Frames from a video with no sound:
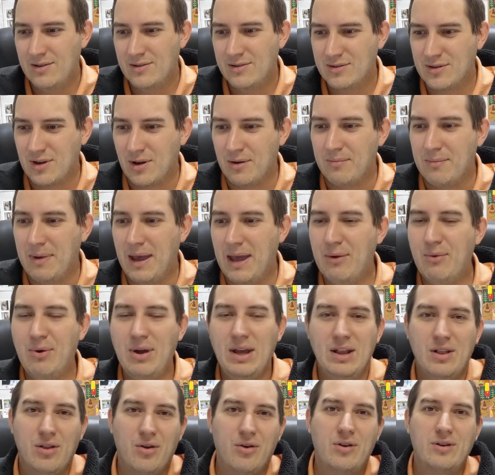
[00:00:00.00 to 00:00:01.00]
So may
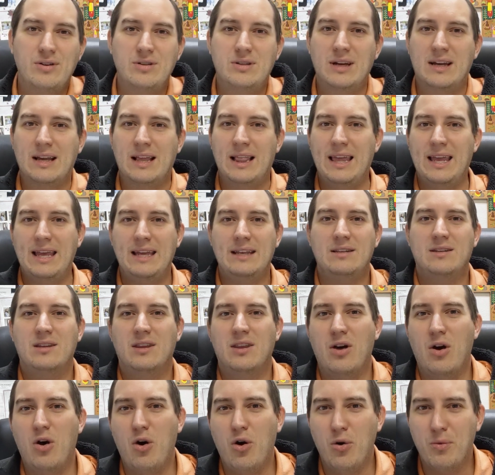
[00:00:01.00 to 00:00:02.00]
we learn to cling to
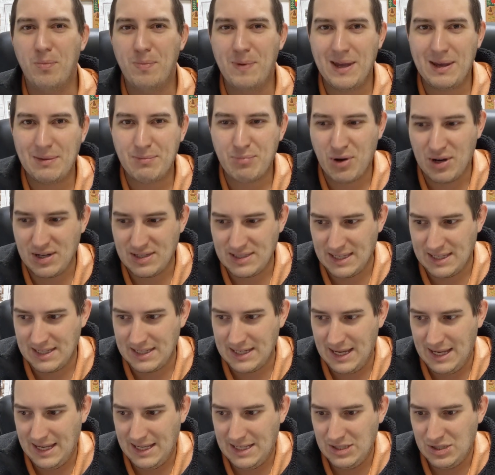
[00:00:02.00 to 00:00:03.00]
the hope present
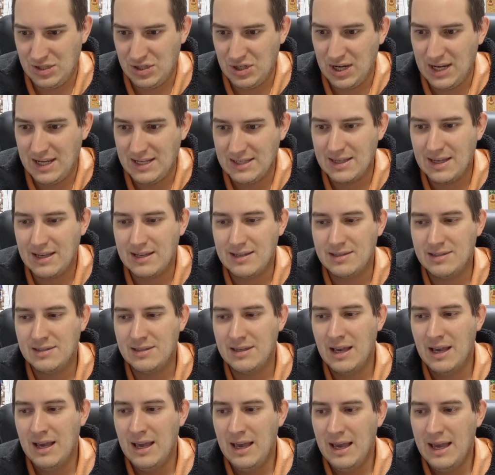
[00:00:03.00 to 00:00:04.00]
in
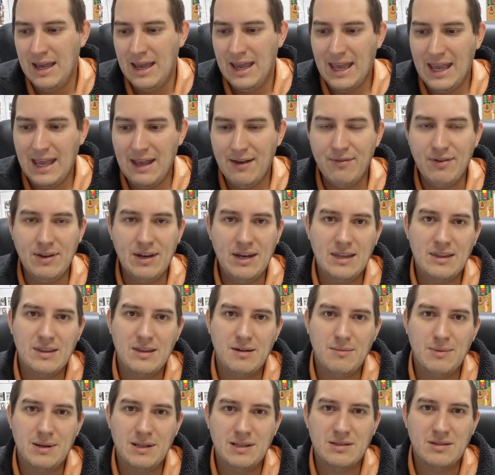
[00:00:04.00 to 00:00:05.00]
Jesus, even in
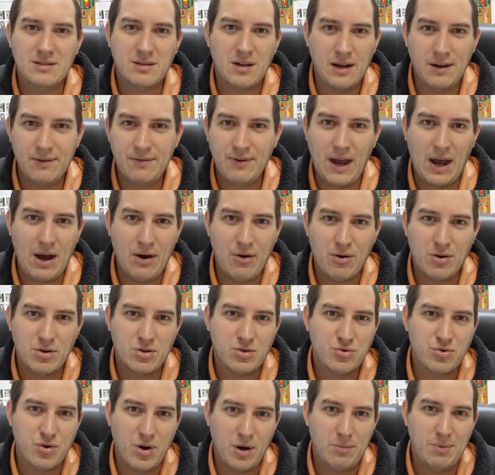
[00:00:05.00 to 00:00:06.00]
the midst of our
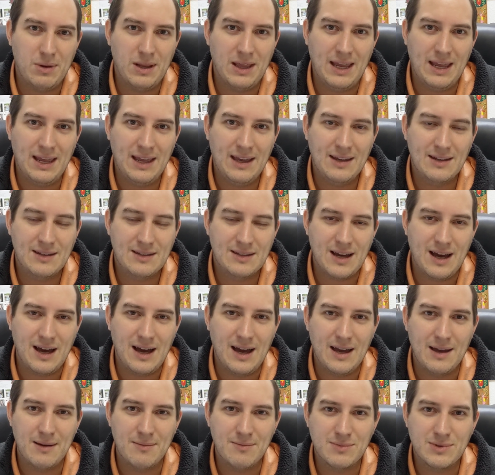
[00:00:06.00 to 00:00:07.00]
troubling
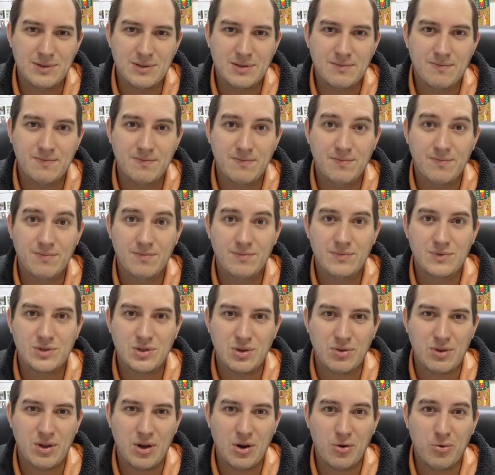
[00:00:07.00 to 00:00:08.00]
times.
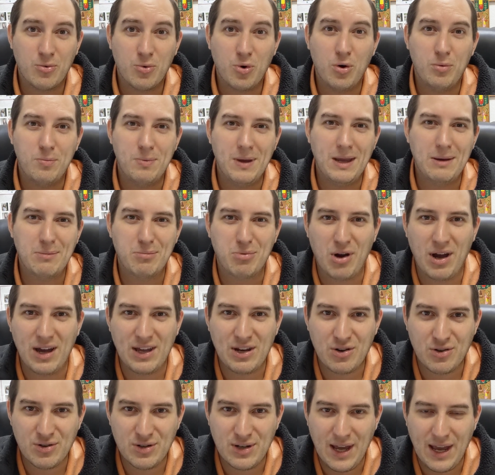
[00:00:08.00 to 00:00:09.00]
So there will be a
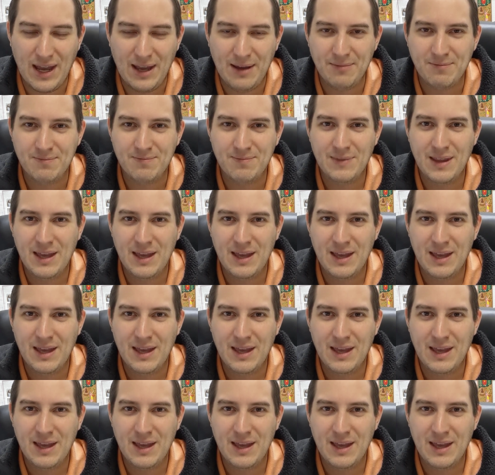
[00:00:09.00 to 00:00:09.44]
brighter day.